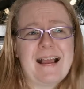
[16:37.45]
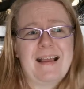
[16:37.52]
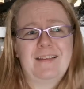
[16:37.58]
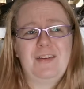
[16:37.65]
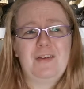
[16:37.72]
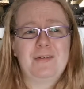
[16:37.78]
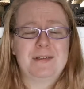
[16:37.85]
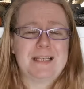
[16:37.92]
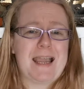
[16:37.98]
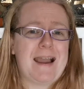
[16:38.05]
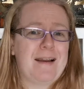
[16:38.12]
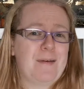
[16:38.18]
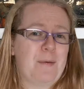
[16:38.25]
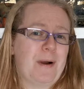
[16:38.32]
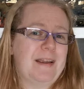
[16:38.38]
and you would
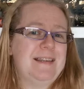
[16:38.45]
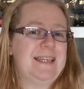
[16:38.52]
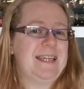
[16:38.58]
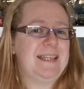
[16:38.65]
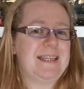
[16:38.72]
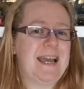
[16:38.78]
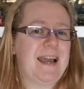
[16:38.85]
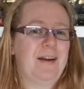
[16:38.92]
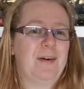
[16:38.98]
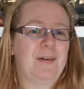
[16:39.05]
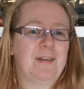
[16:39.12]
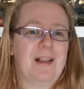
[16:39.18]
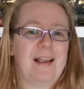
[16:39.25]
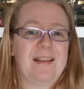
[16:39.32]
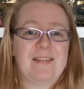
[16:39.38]
get quite
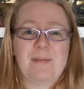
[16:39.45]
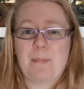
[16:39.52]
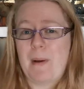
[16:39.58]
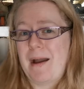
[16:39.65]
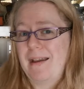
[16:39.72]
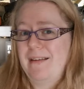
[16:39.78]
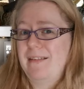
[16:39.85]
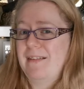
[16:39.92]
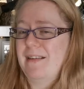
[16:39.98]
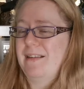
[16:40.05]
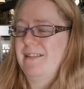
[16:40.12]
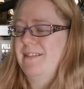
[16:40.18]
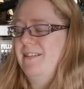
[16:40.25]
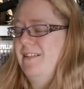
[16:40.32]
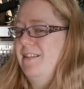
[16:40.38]
detailed like spice
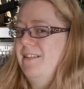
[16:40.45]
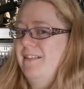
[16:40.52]
and